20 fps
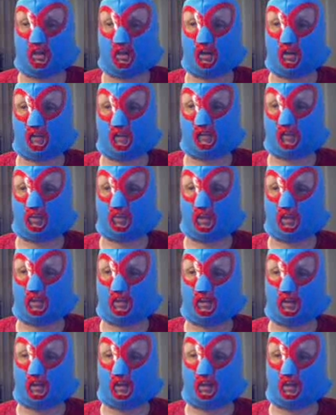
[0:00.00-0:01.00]
Hello
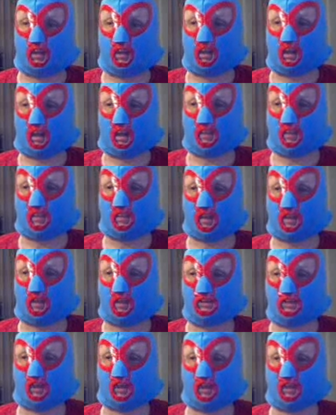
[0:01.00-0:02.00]
everyone, I'm the
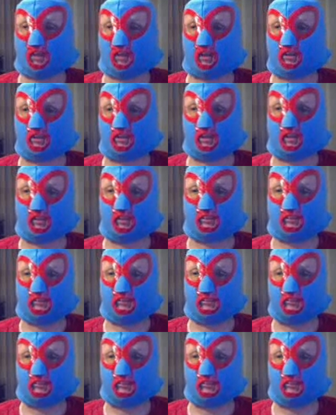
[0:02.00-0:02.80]
Masked Analyst.